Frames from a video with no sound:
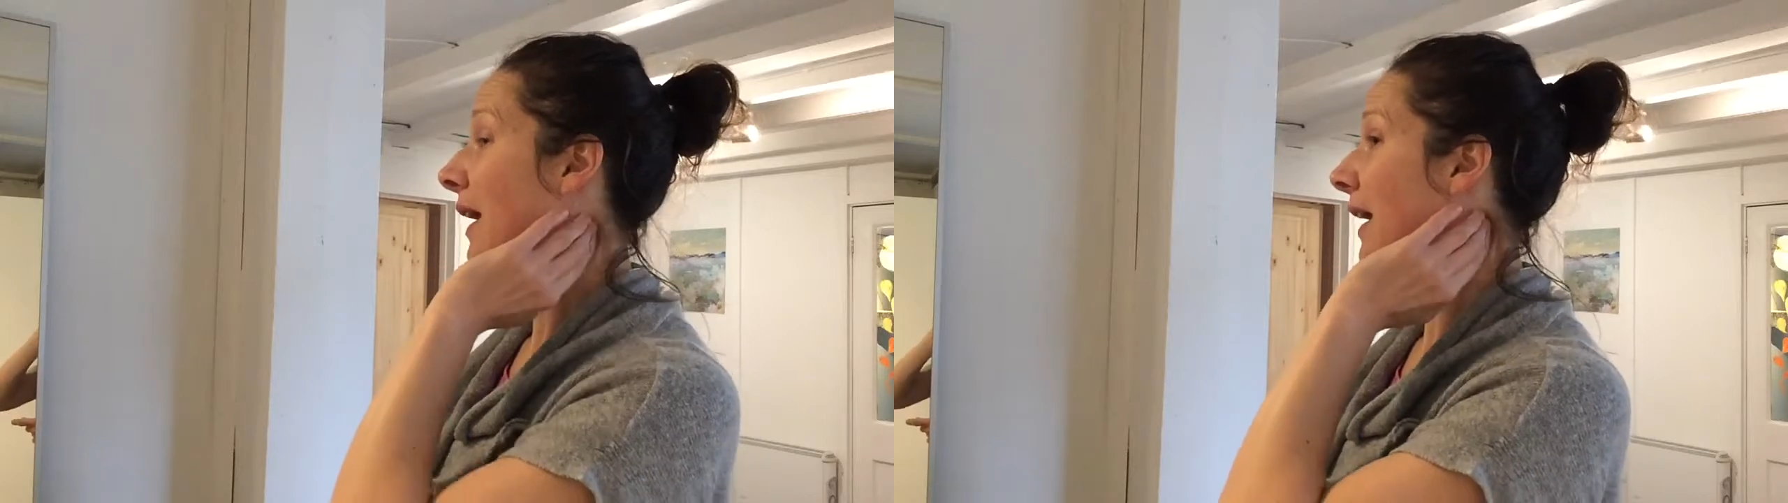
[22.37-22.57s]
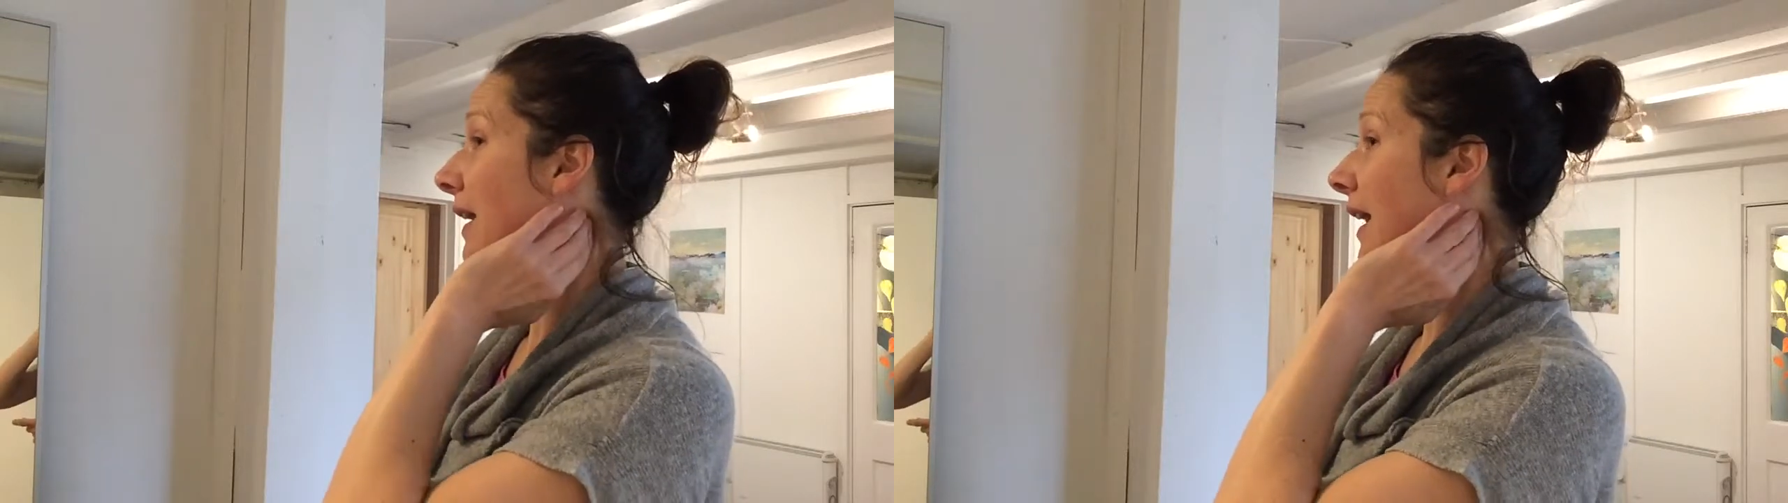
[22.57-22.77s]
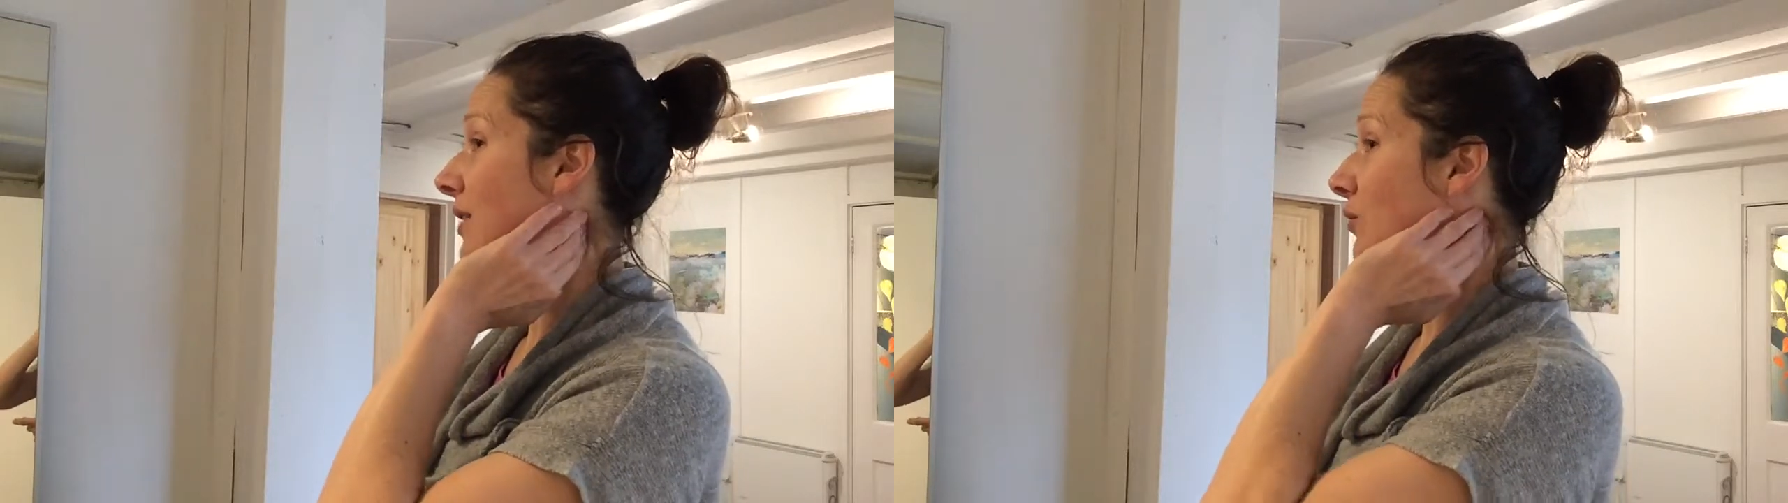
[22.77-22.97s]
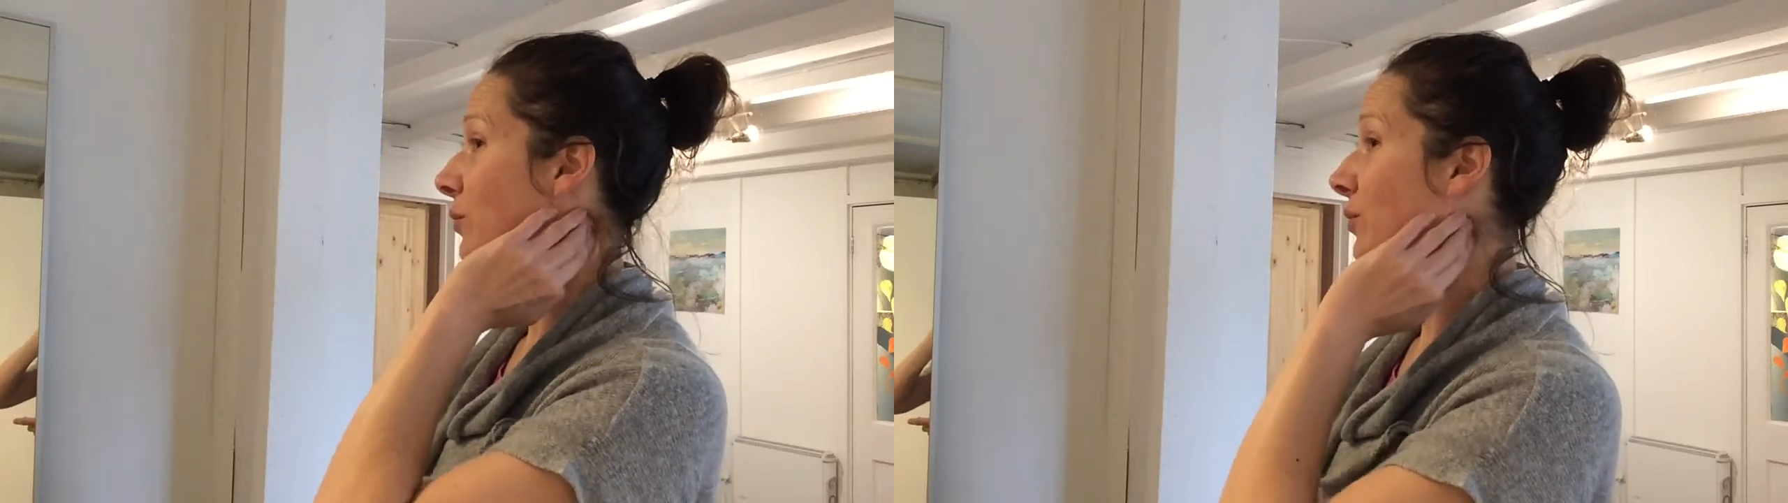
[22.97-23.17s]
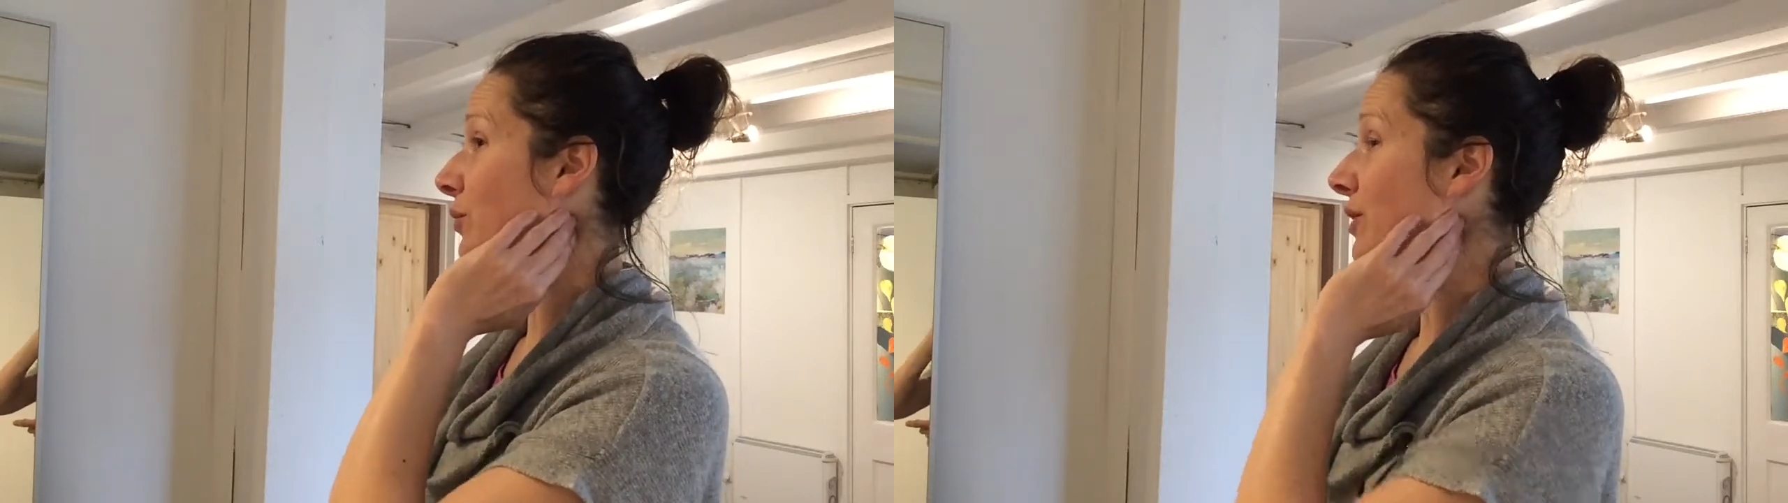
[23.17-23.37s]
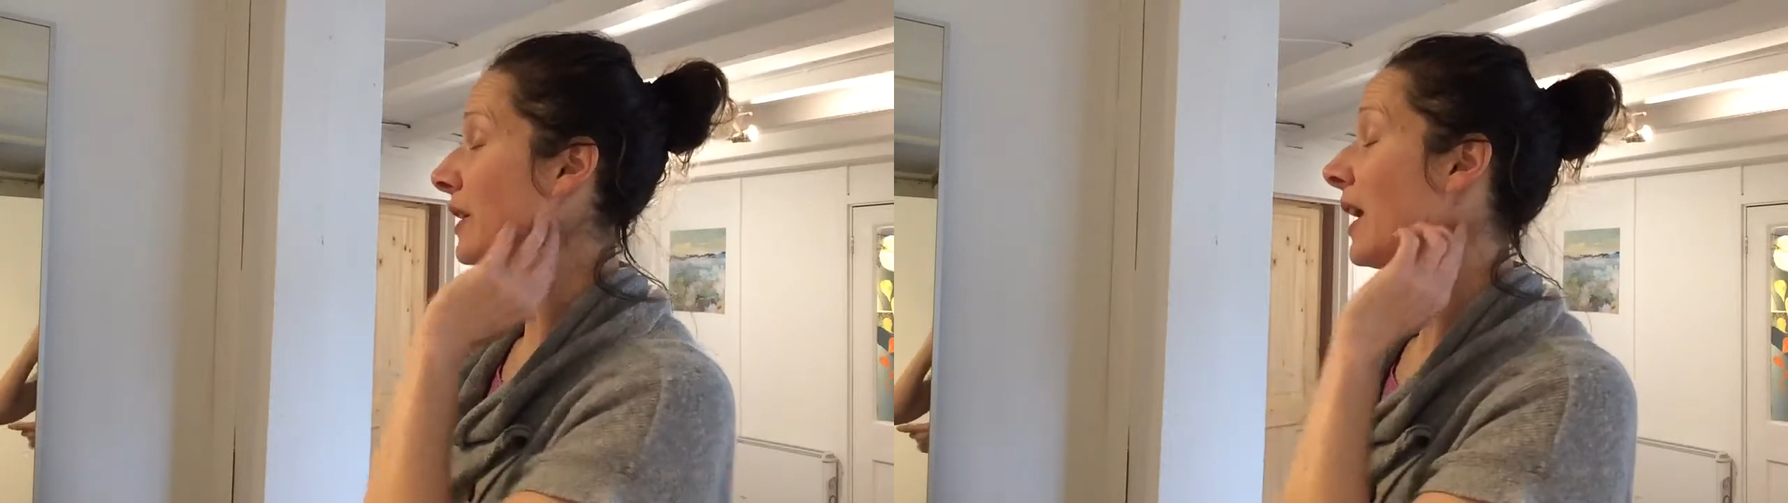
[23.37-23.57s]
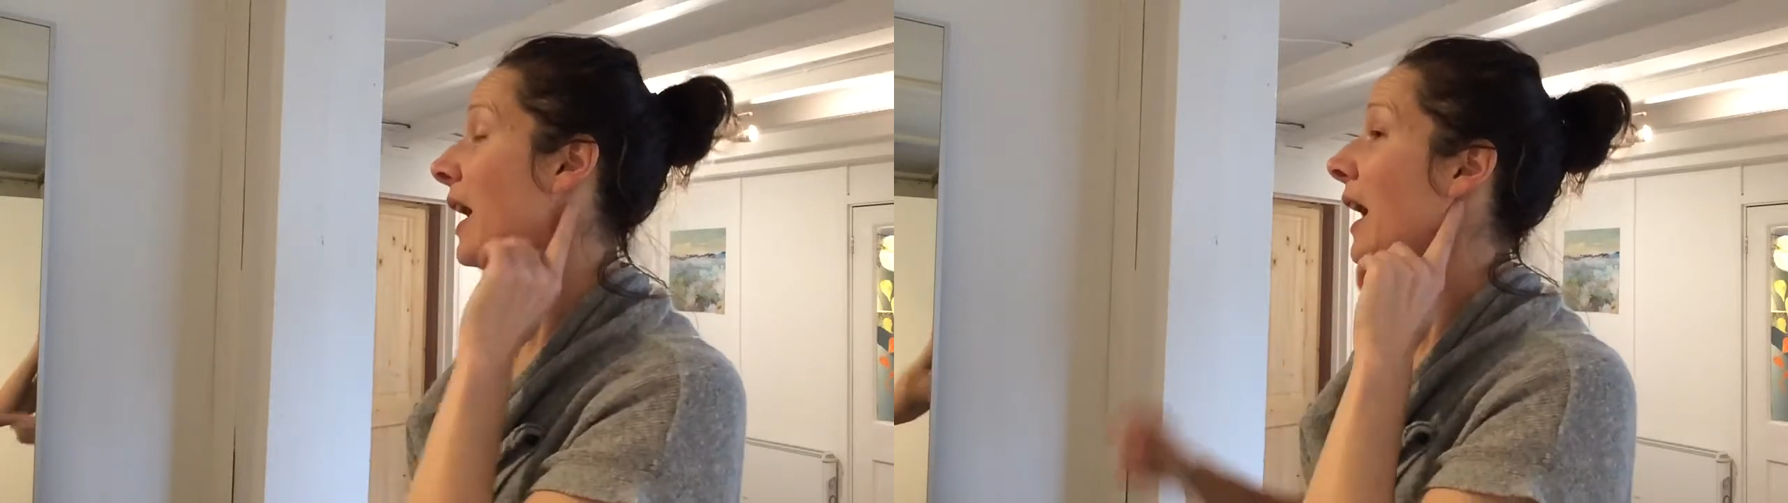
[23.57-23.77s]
and a lateral portion,